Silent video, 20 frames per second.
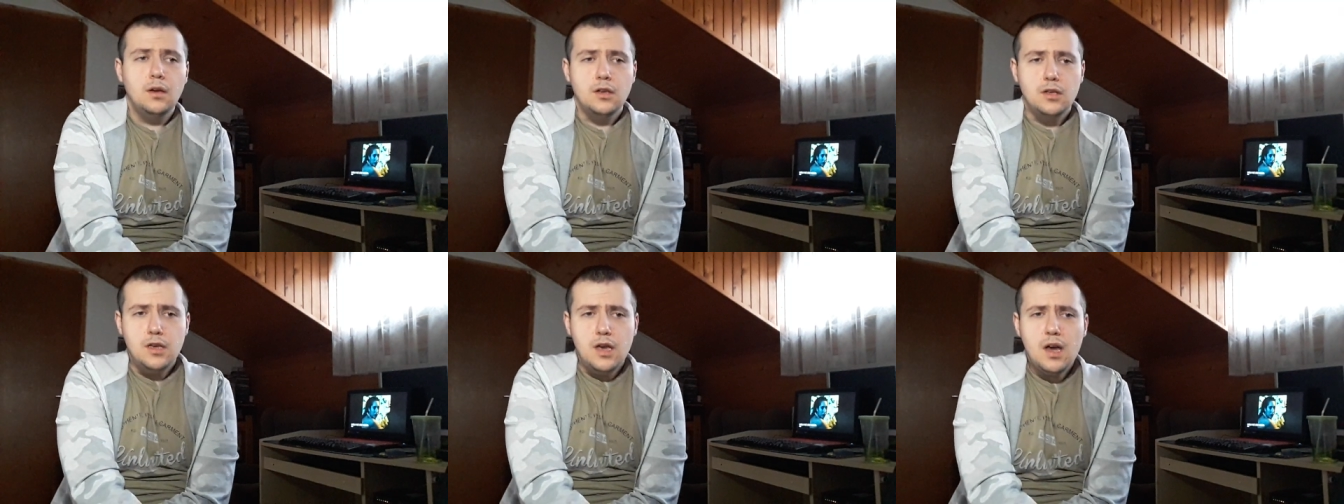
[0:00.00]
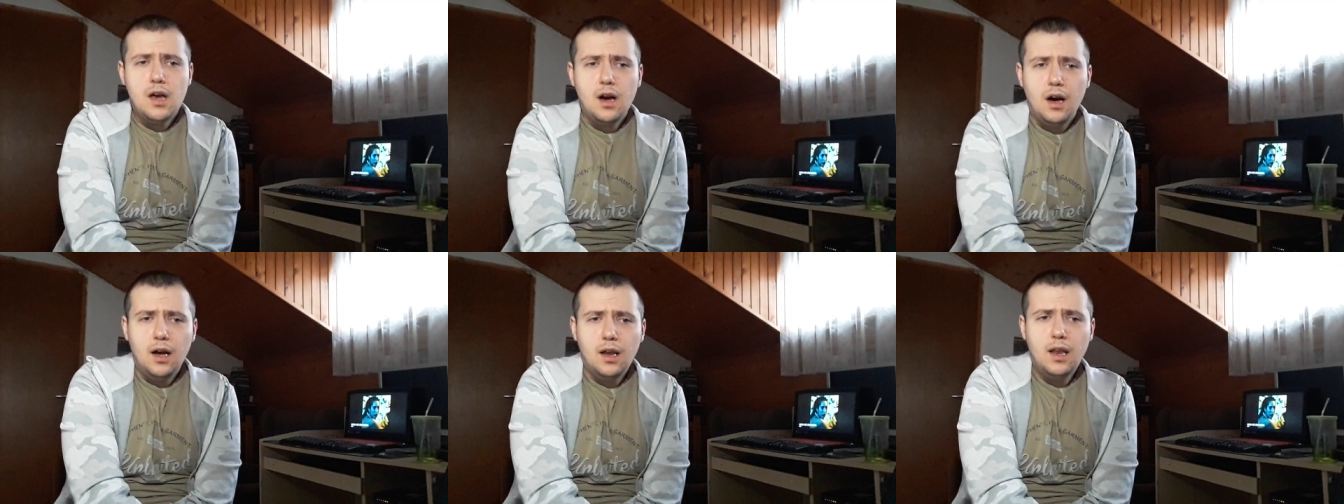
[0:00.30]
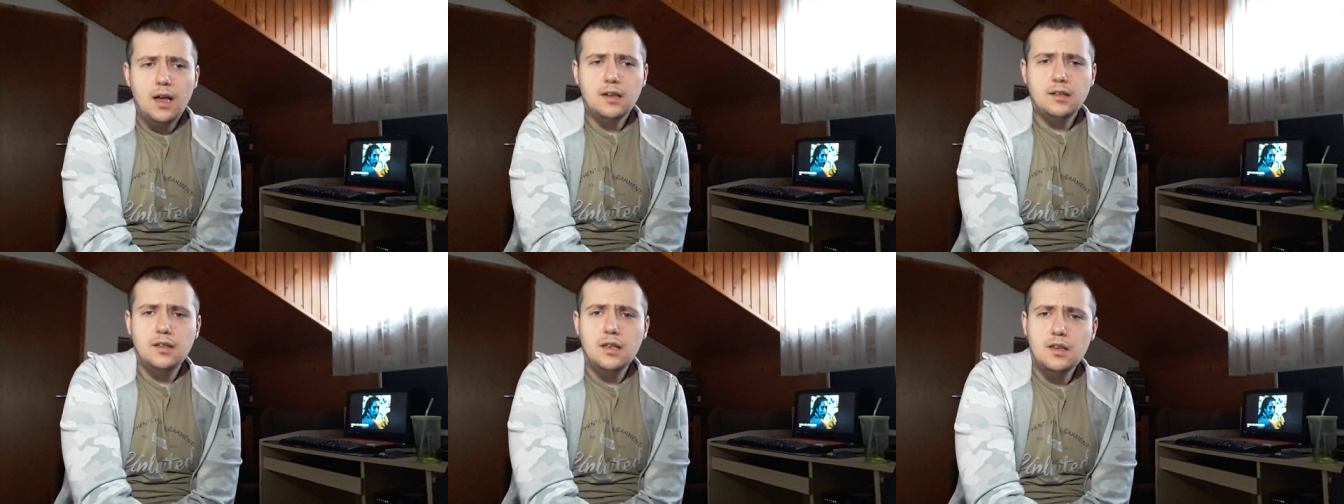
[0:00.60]
Yeah, I
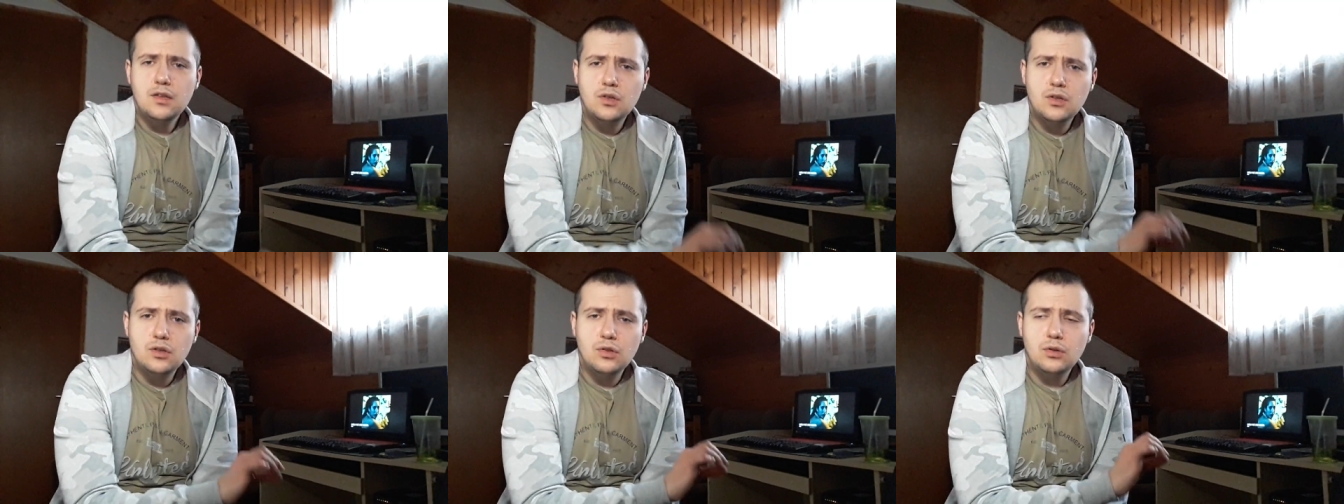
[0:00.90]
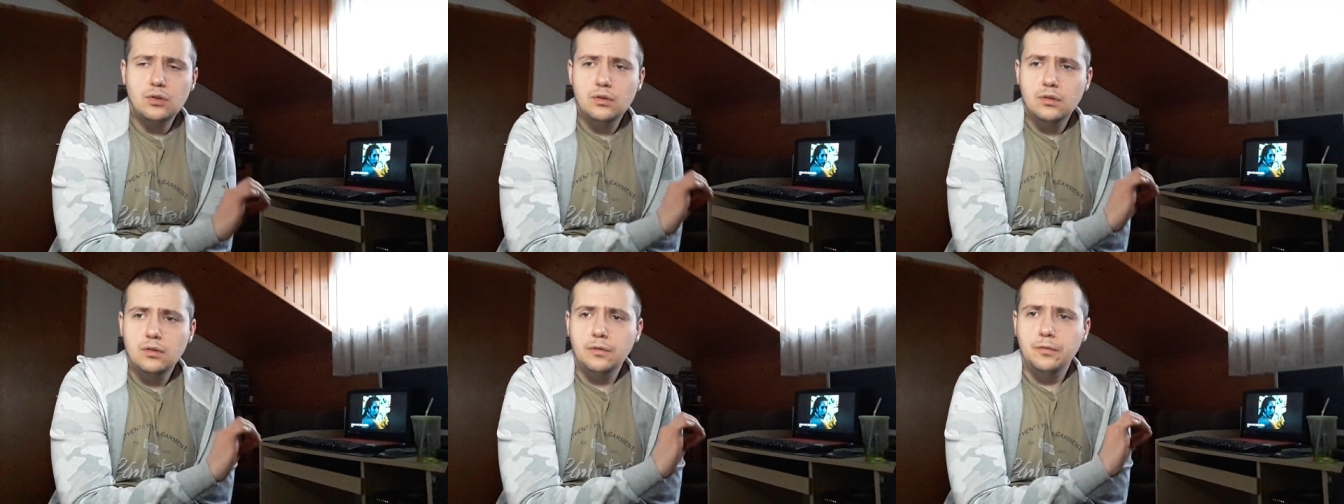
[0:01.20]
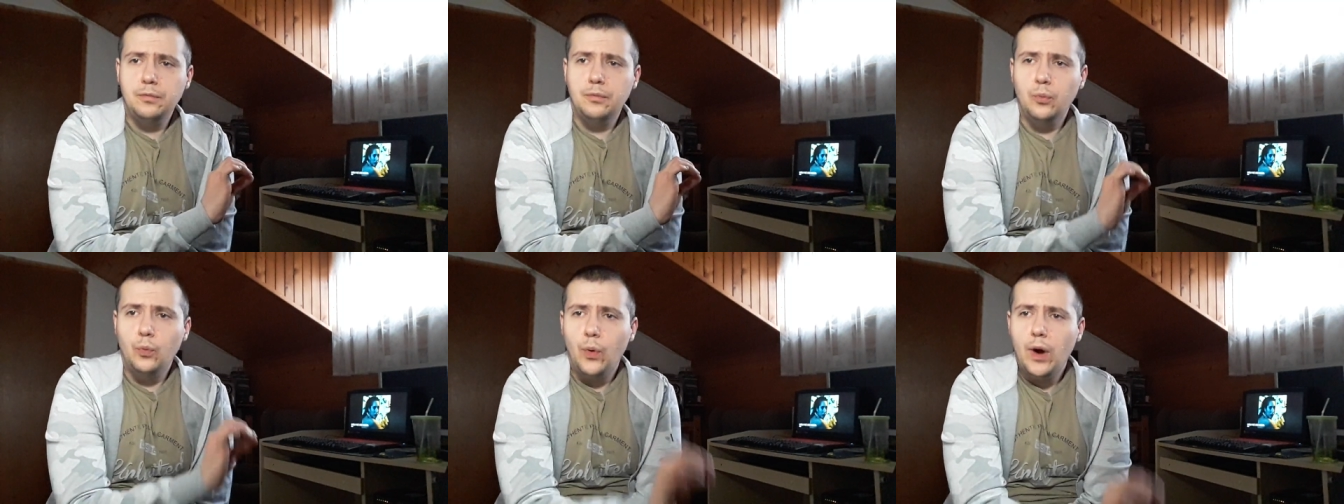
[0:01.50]
like this sort of
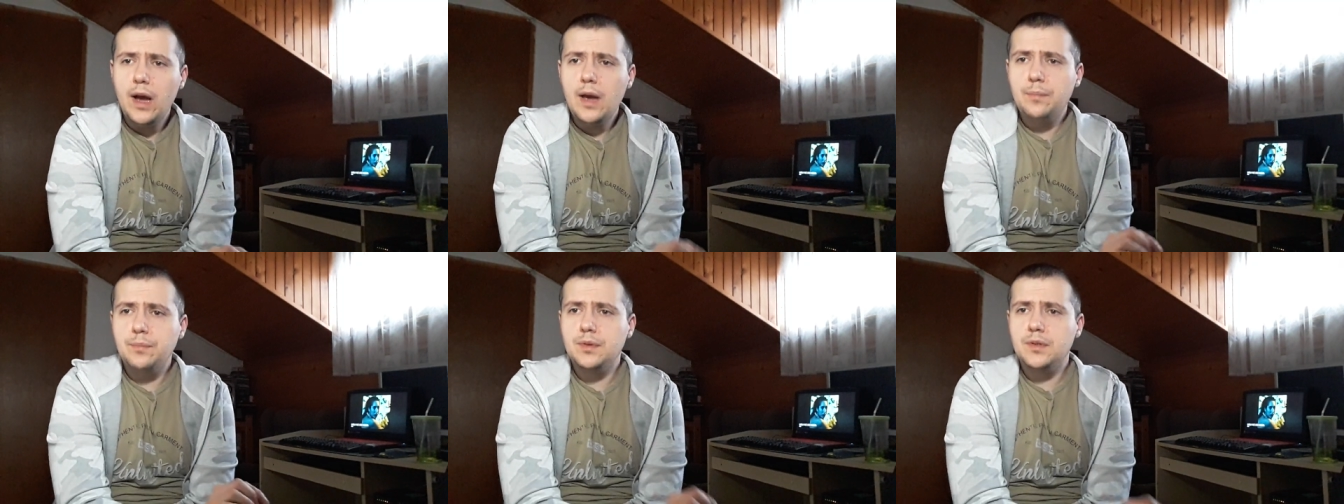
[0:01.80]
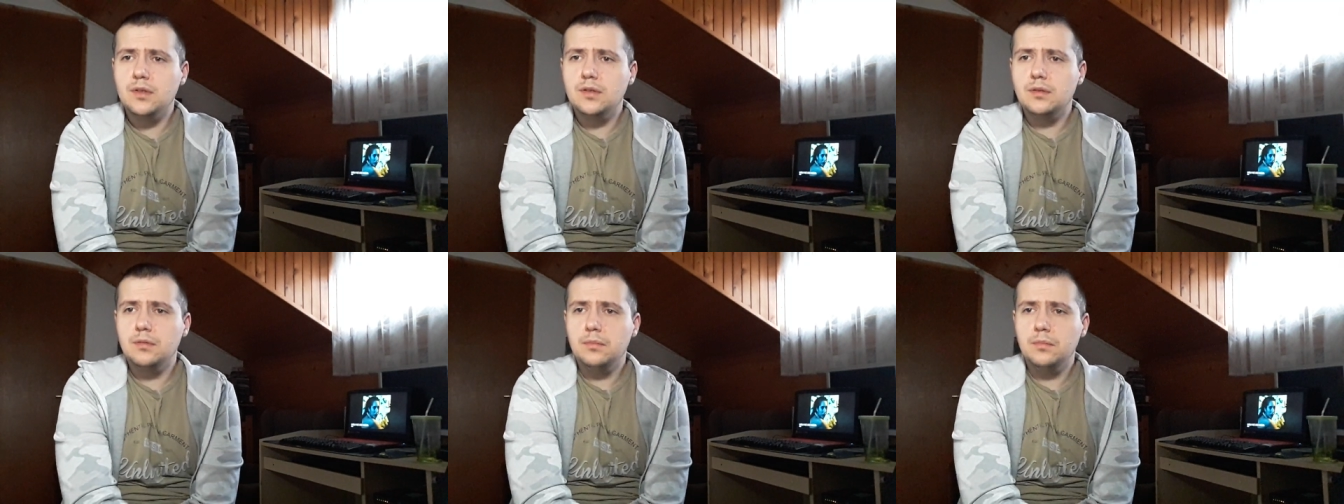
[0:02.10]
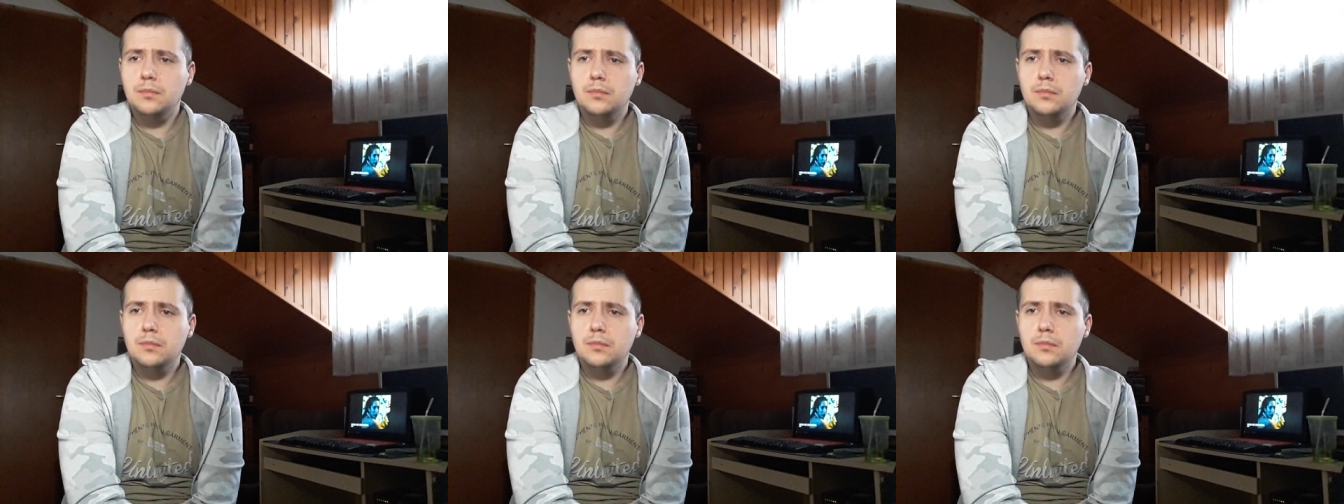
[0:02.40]
vibes.